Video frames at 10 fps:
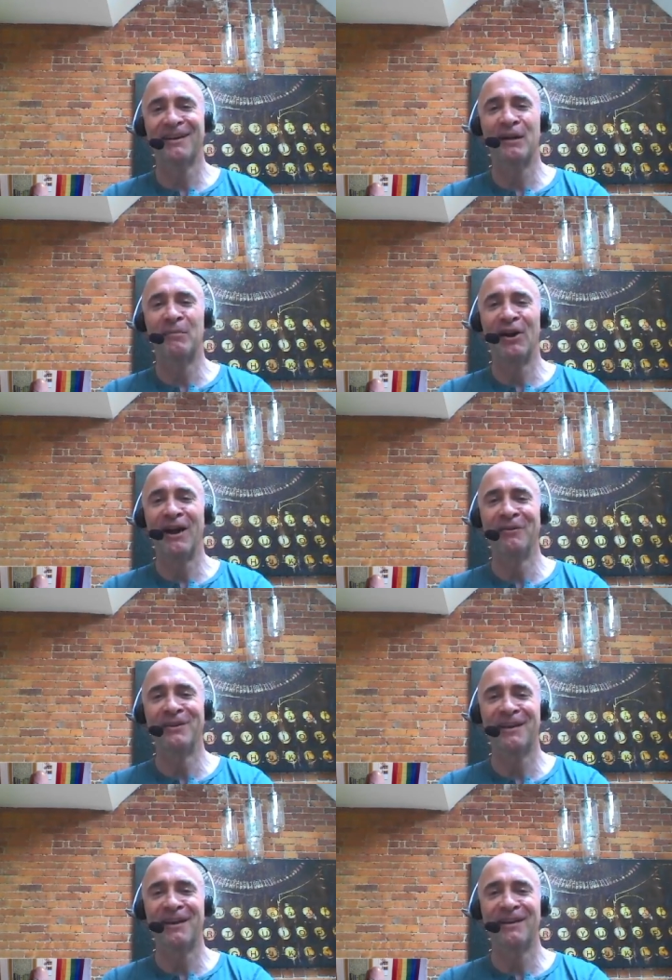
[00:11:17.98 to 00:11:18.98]
come
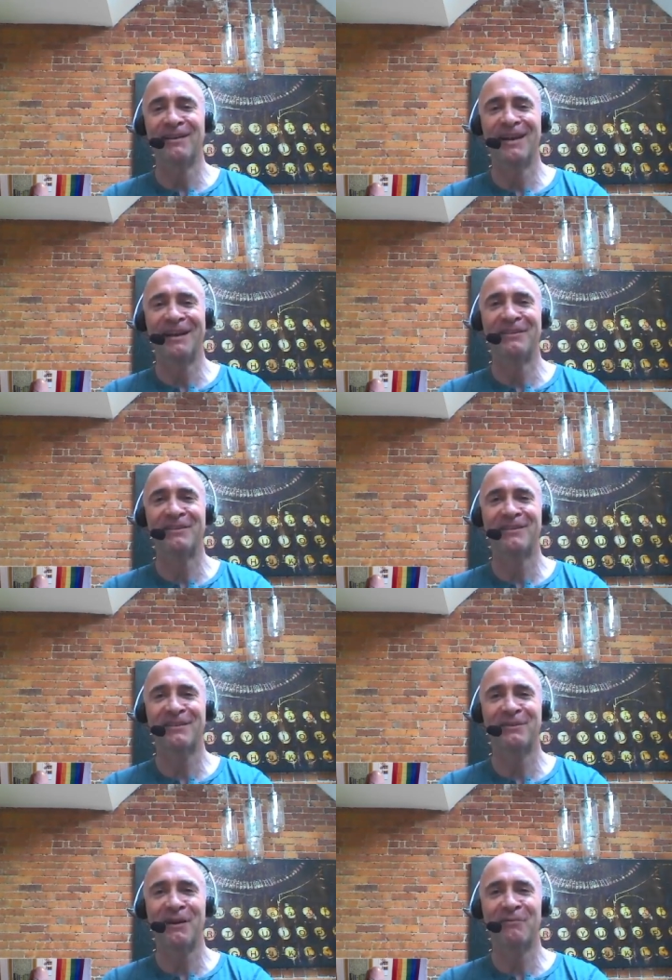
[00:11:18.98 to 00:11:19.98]
around, and hence
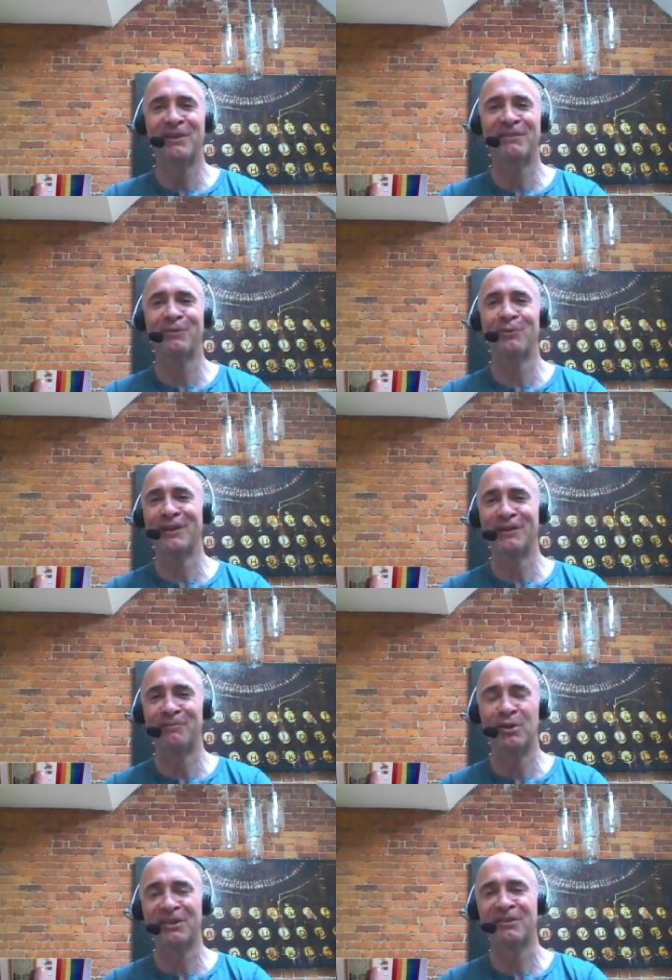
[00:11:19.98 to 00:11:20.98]
you have this flurry
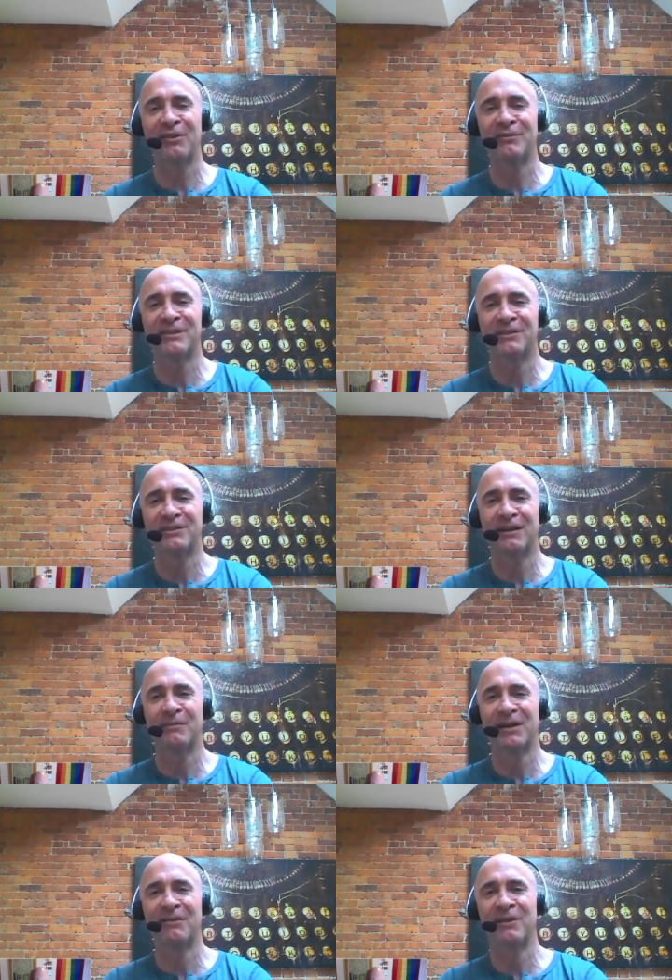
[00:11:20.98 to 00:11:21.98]
of books all of a sudden
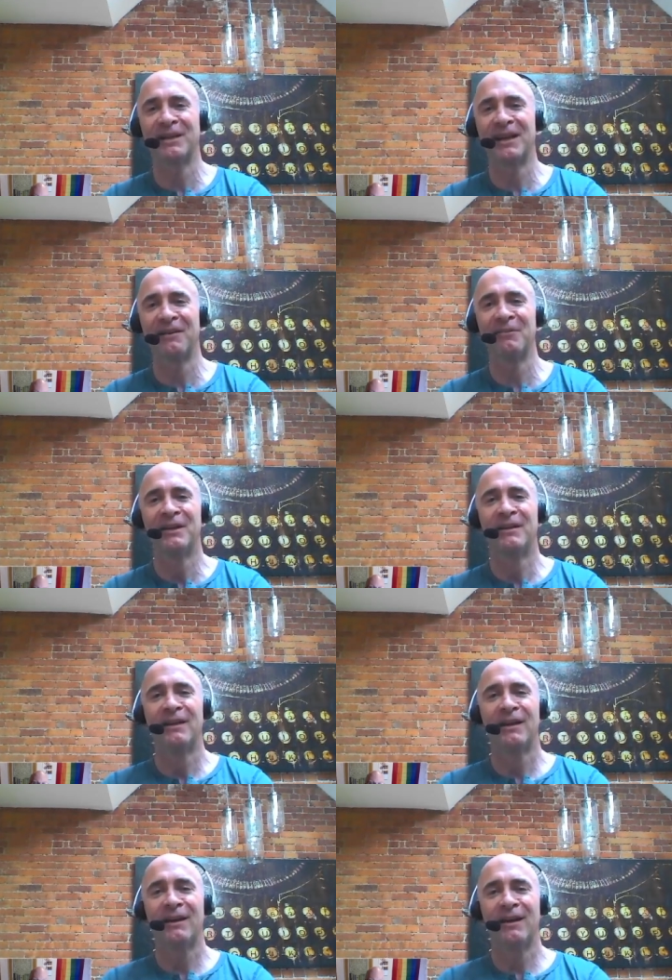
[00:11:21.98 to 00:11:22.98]
coming out right now.
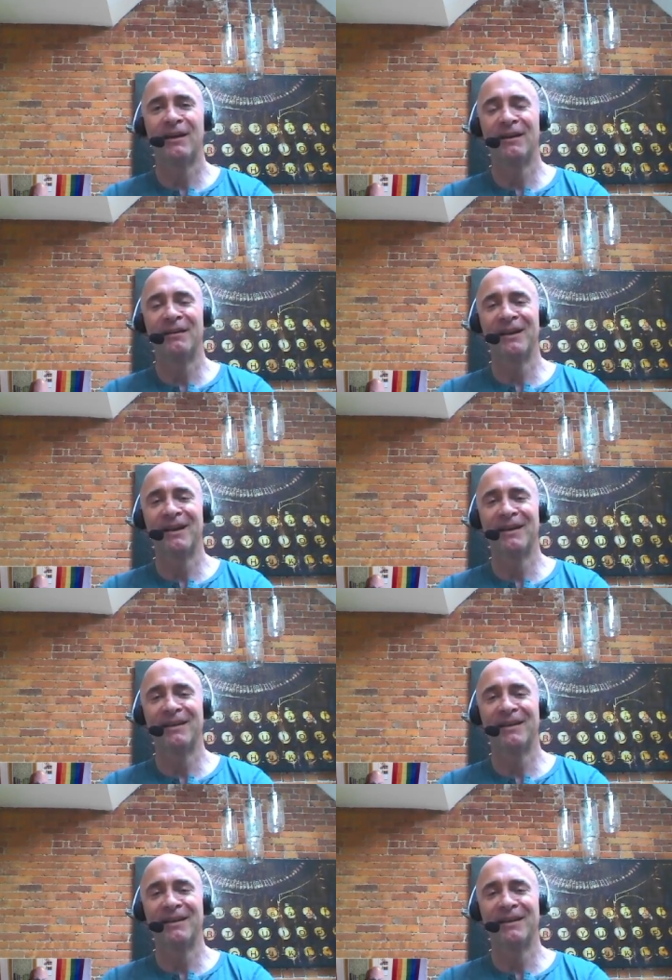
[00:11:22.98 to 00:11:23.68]
It's